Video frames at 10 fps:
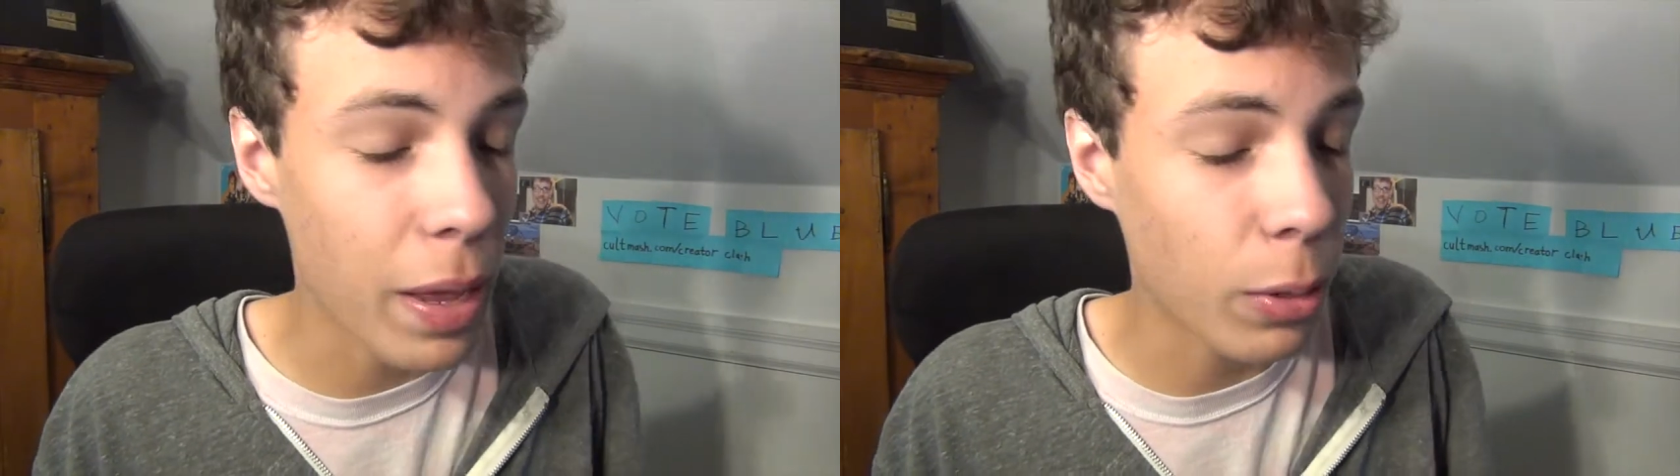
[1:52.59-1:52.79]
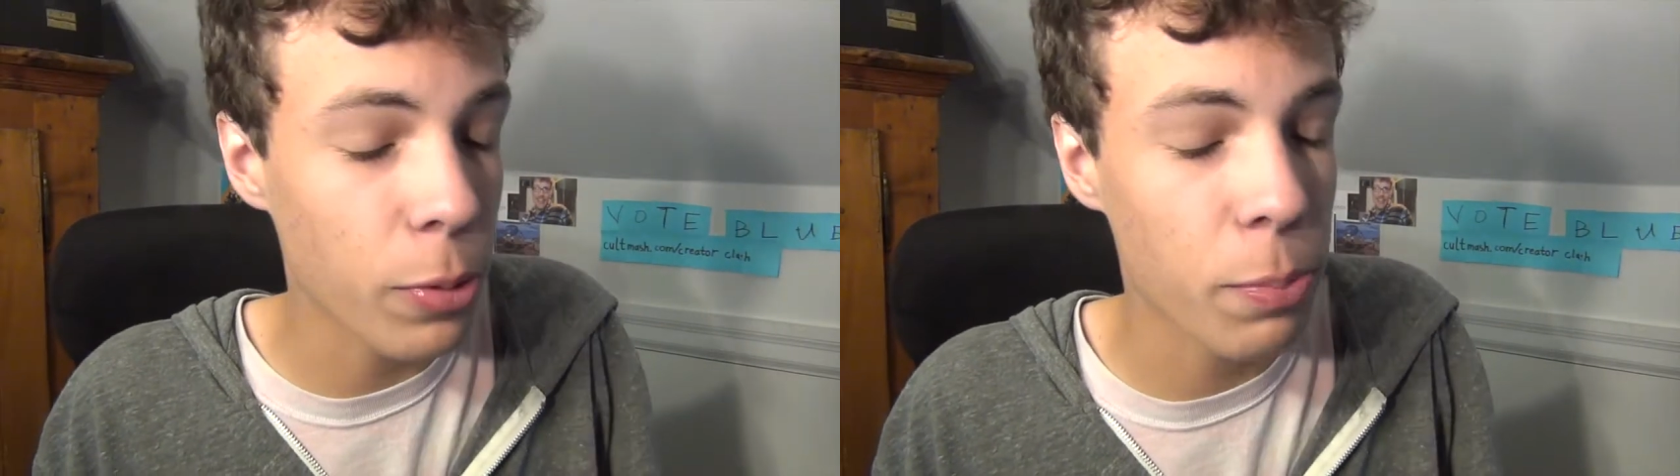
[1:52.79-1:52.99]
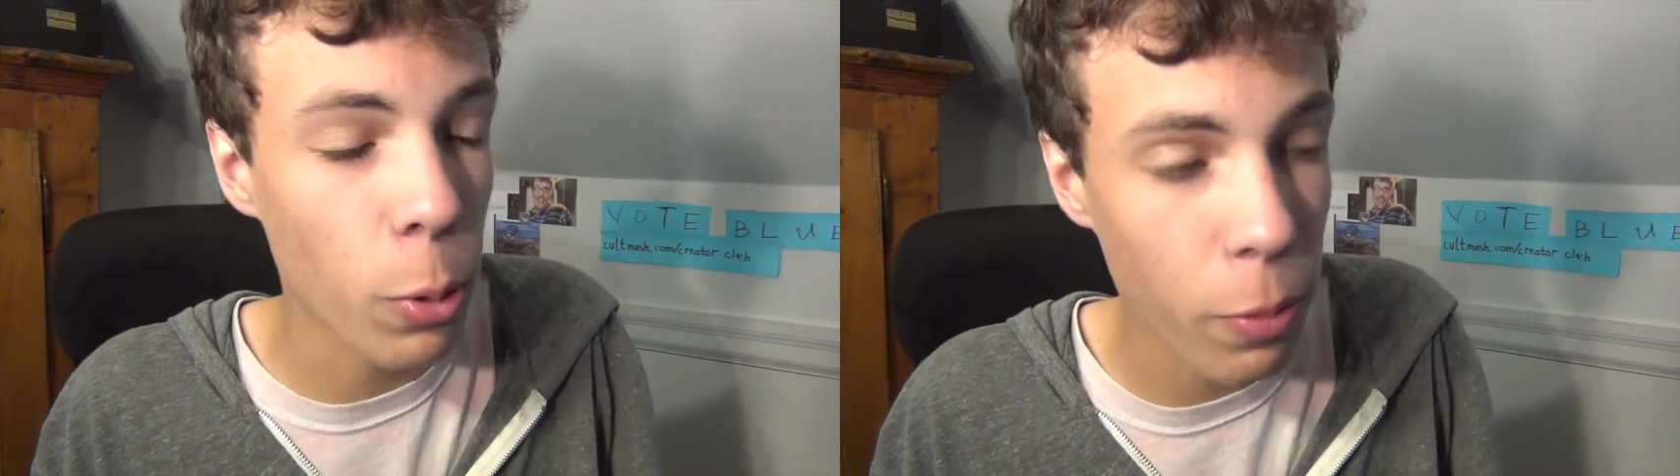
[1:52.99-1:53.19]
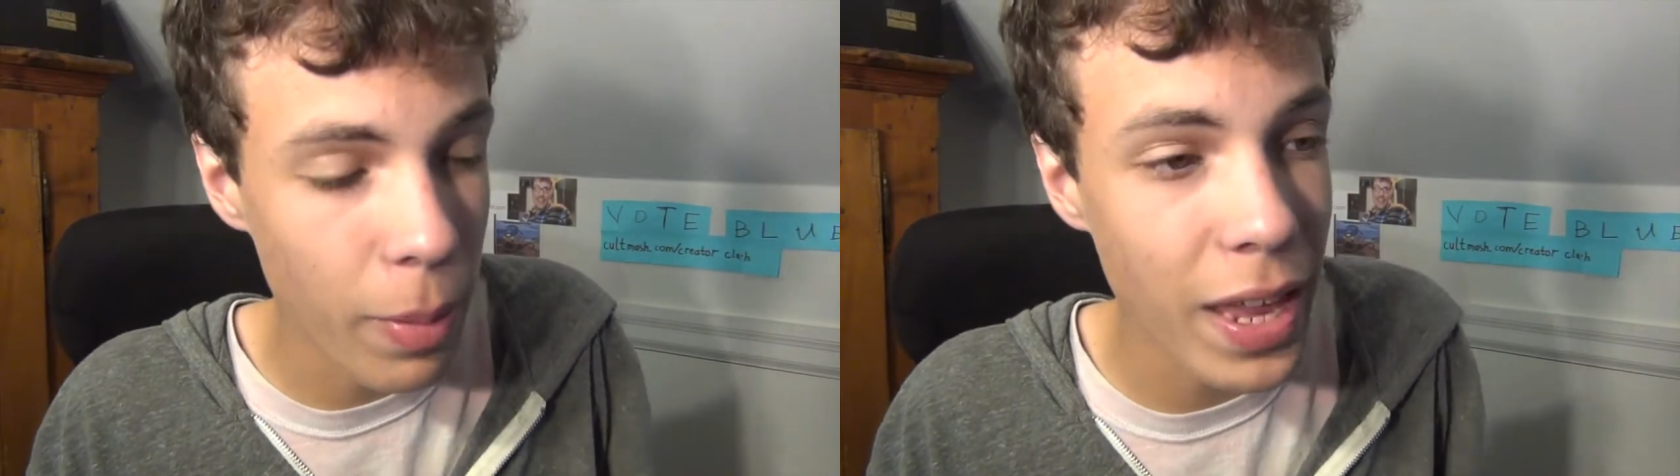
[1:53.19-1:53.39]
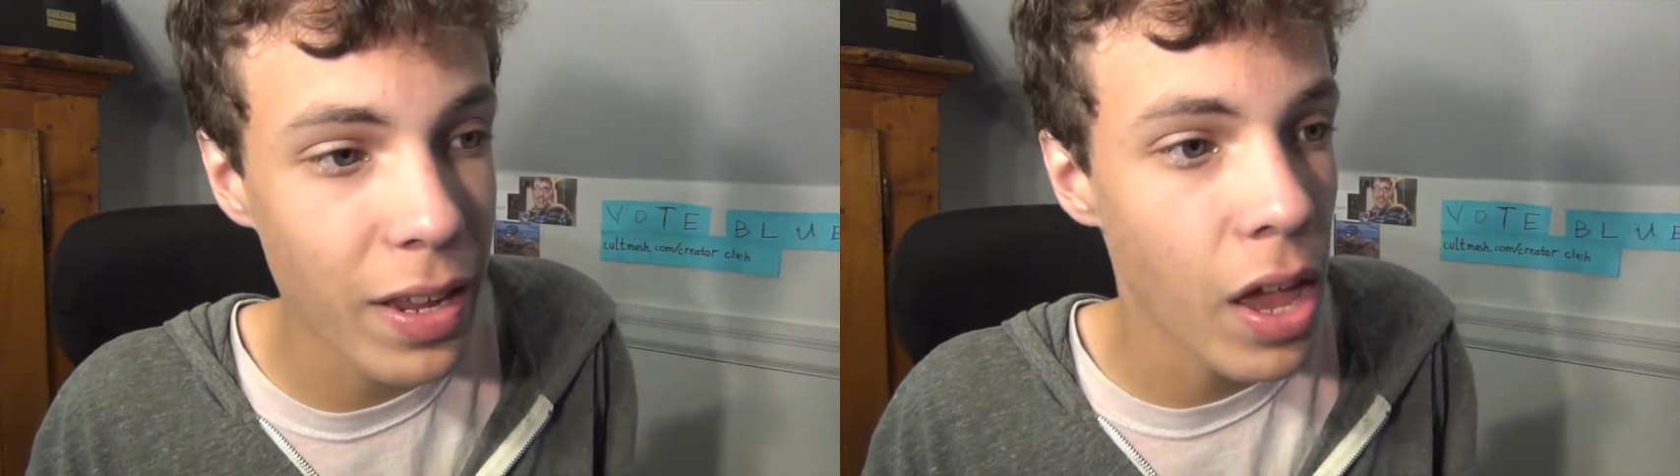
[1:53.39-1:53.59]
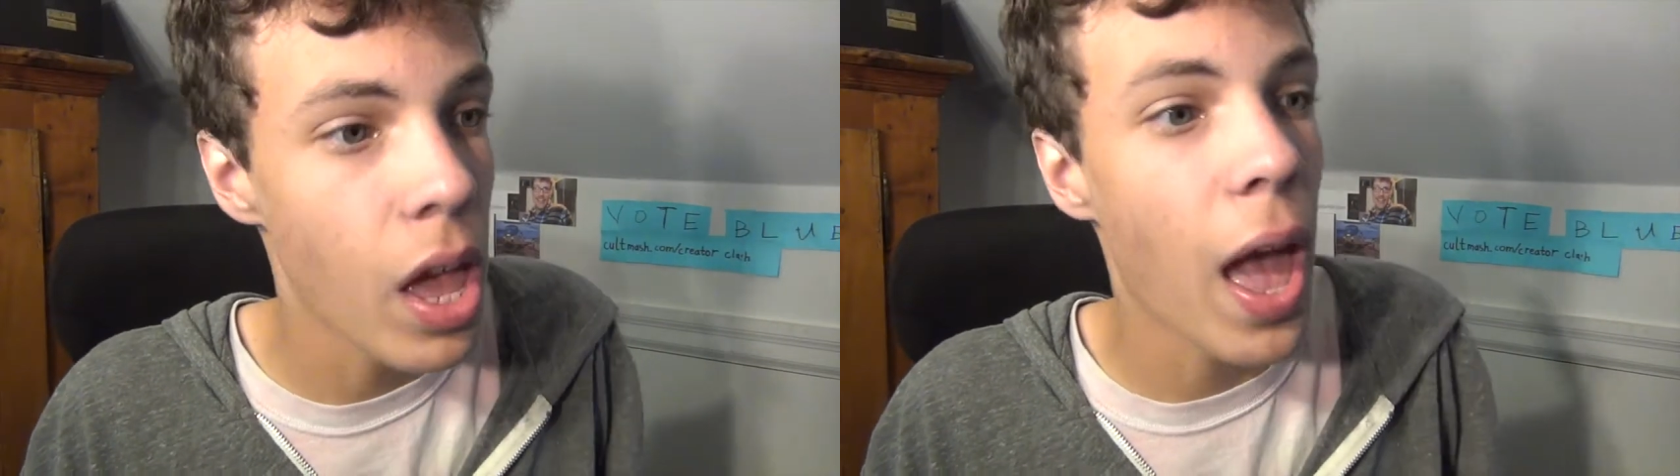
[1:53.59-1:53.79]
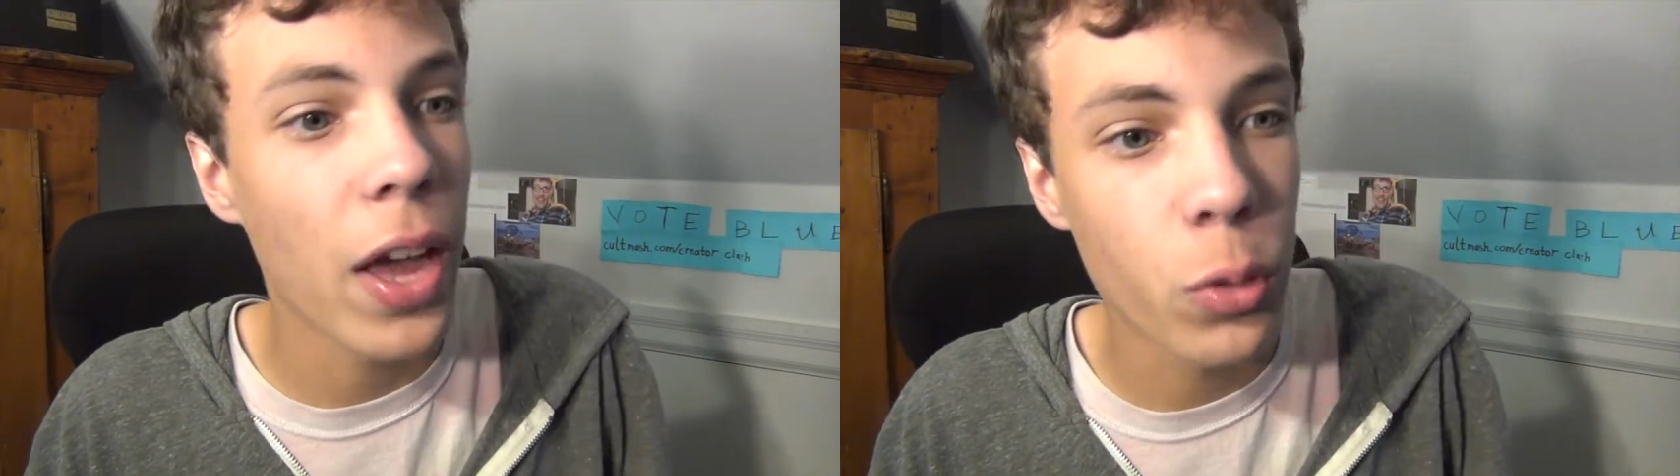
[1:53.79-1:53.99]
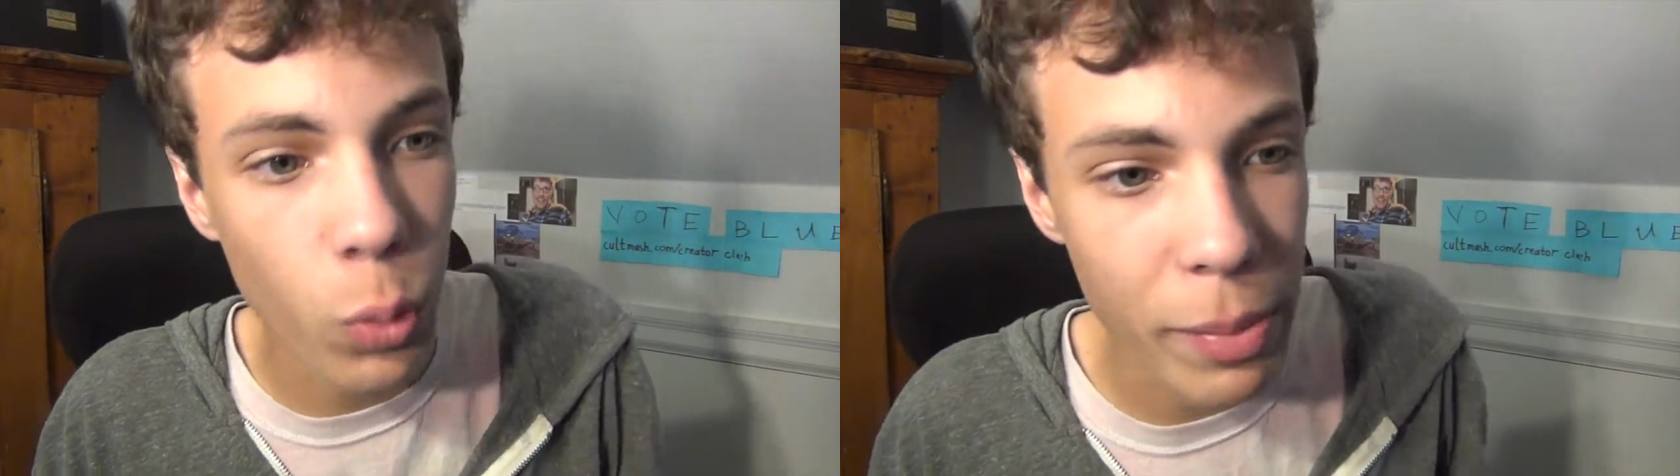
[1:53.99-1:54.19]
helps both men
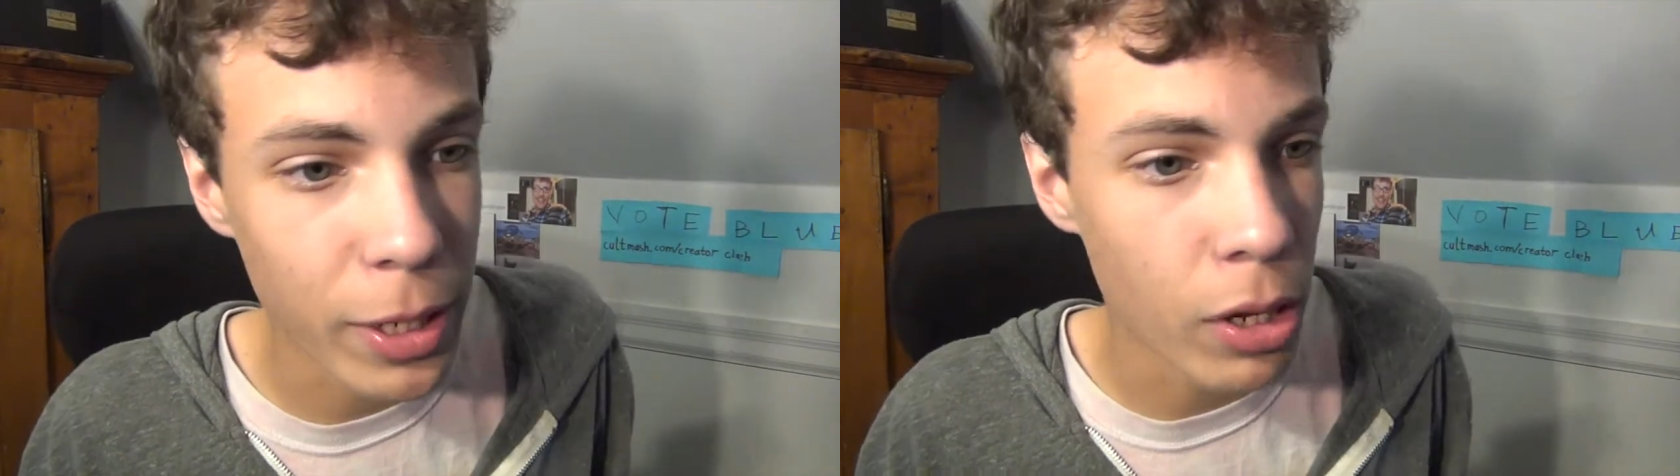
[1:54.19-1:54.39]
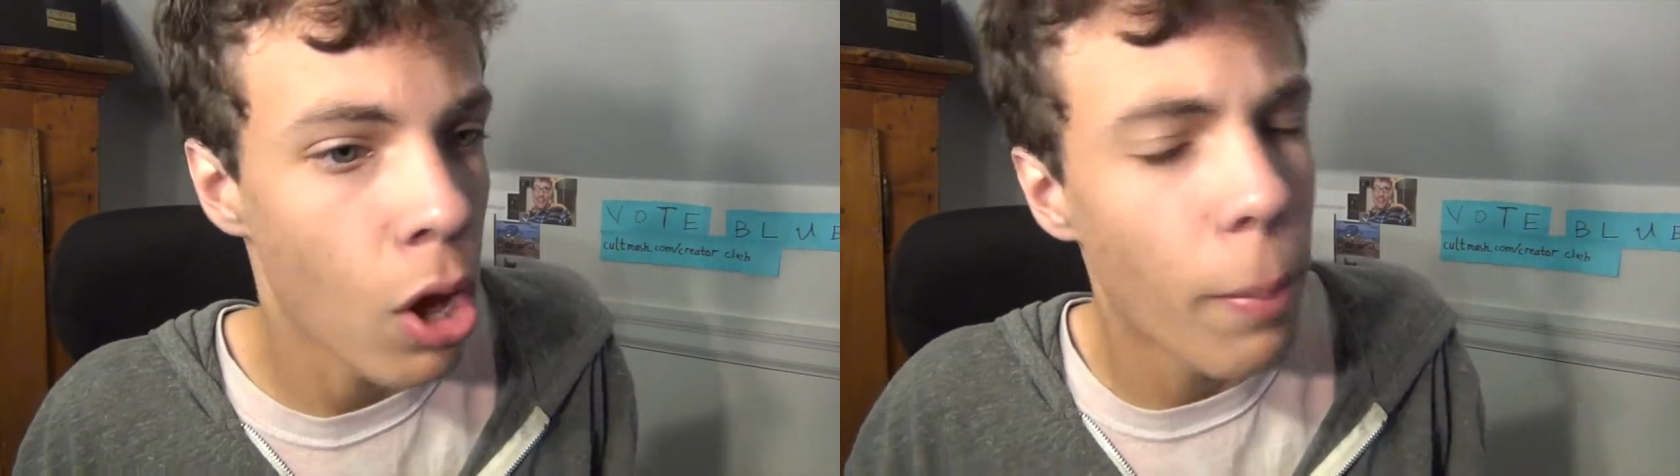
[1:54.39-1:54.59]
and women,